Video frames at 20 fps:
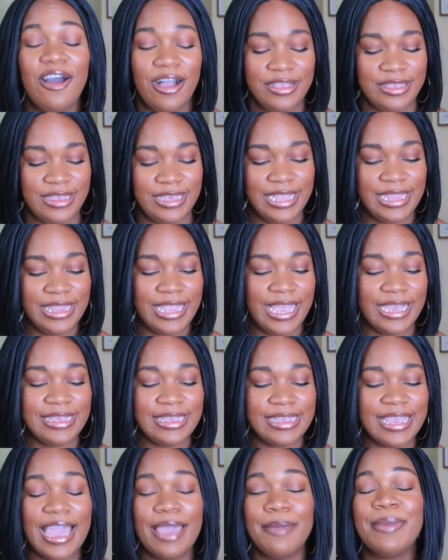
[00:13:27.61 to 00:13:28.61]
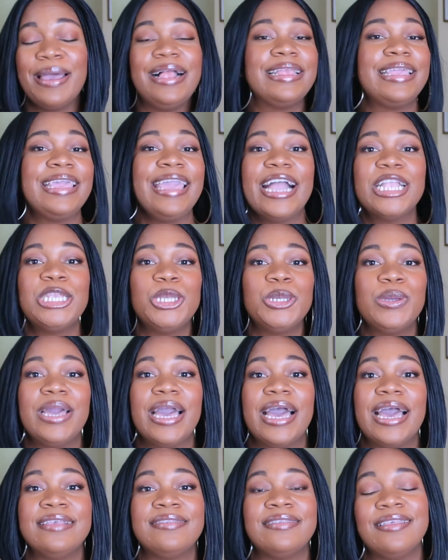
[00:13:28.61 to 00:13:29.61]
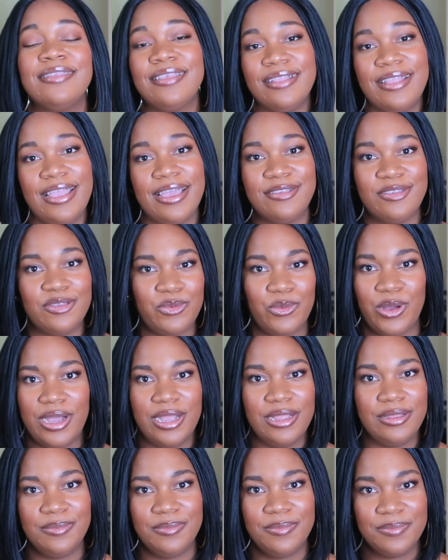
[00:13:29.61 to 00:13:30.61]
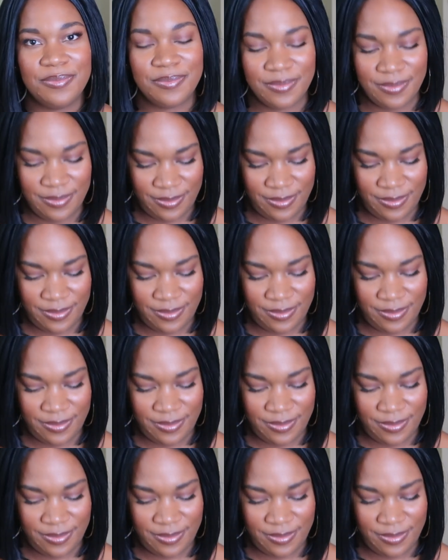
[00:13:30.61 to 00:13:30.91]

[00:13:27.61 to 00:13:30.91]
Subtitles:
Until next time, I'll catch you guys in the next one.